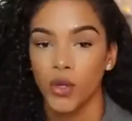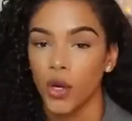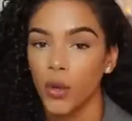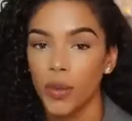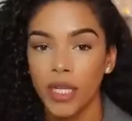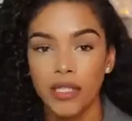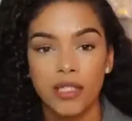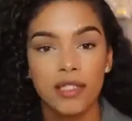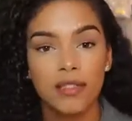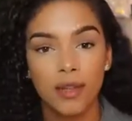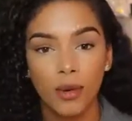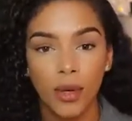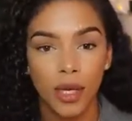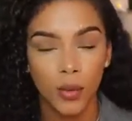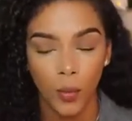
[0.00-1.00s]
You don't need to
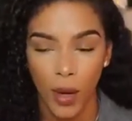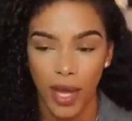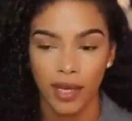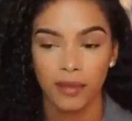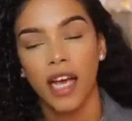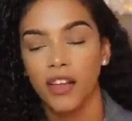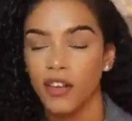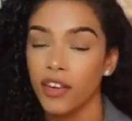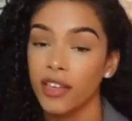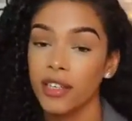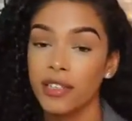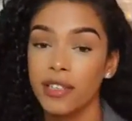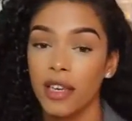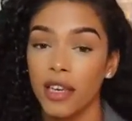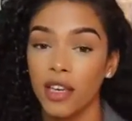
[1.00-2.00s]
soak it wet. And you're
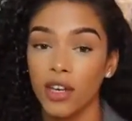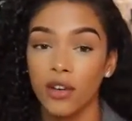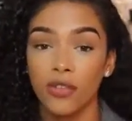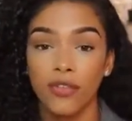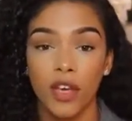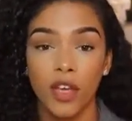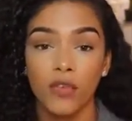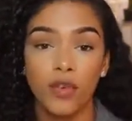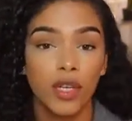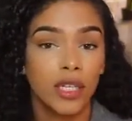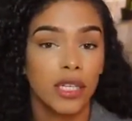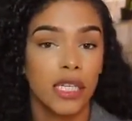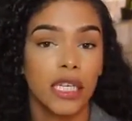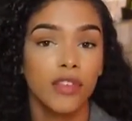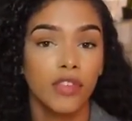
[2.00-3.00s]
gonna take your
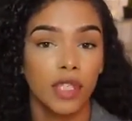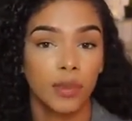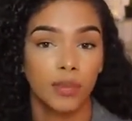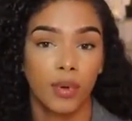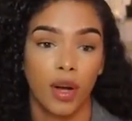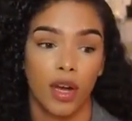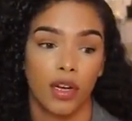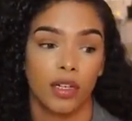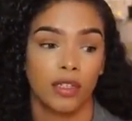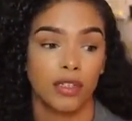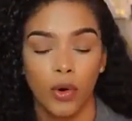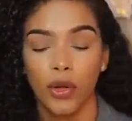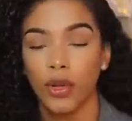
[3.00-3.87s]
favorite leave-in product